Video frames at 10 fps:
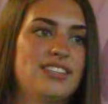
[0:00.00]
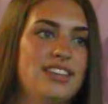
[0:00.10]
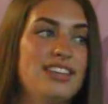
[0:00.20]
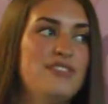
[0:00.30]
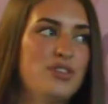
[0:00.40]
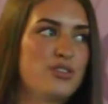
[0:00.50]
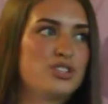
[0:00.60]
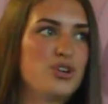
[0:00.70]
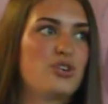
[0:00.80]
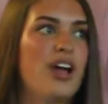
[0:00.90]
and even though there's
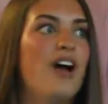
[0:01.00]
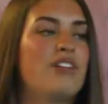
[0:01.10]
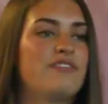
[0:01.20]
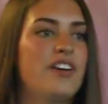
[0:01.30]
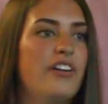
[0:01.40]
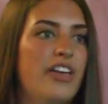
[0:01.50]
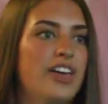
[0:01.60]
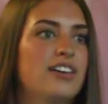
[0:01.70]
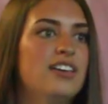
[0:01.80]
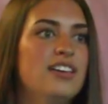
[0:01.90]
no crowd, it felt
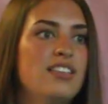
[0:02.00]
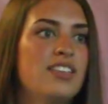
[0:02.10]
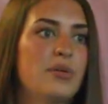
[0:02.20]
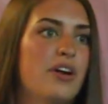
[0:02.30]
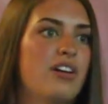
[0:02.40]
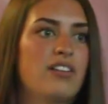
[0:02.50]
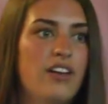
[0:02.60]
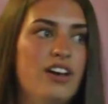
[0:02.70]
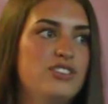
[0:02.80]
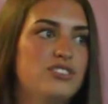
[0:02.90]
like there were
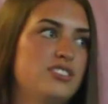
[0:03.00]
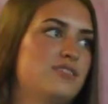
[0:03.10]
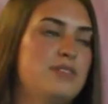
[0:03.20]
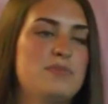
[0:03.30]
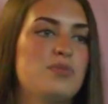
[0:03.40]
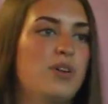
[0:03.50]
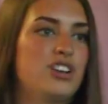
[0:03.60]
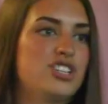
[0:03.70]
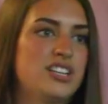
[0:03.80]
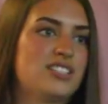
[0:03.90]
hundreds of people
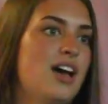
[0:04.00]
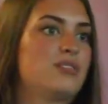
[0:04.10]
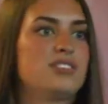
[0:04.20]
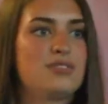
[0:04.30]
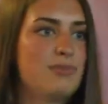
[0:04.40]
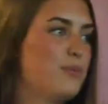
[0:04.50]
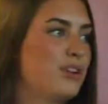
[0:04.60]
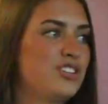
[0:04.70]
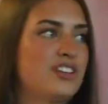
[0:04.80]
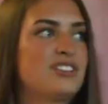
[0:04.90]
watching us, thousands of people
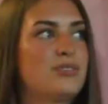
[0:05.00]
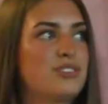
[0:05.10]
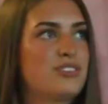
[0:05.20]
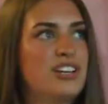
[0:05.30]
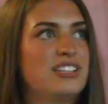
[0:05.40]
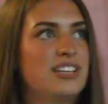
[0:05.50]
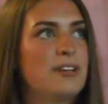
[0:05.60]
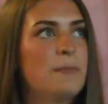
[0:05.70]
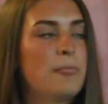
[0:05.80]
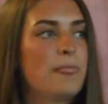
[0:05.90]
watching us. It was crazy.
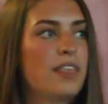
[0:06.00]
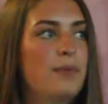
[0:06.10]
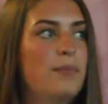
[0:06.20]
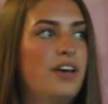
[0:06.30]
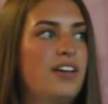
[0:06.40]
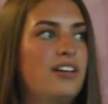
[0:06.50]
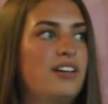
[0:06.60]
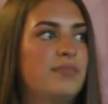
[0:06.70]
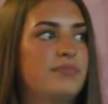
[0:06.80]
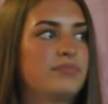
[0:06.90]
But
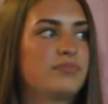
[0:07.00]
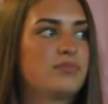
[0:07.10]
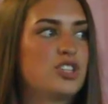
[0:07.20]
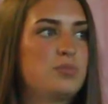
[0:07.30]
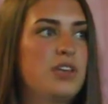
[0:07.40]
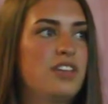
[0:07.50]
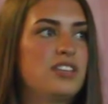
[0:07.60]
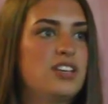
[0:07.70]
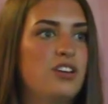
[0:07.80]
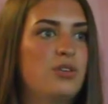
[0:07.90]
just being in the
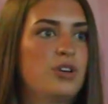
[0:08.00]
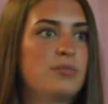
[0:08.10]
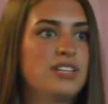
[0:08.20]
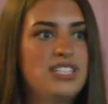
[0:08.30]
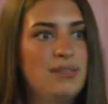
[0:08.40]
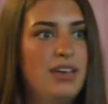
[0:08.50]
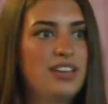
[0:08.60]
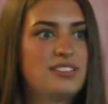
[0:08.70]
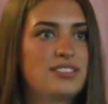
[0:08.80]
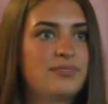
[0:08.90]
tunnel with my
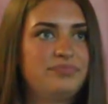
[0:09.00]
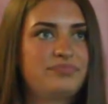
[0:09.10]
teammates,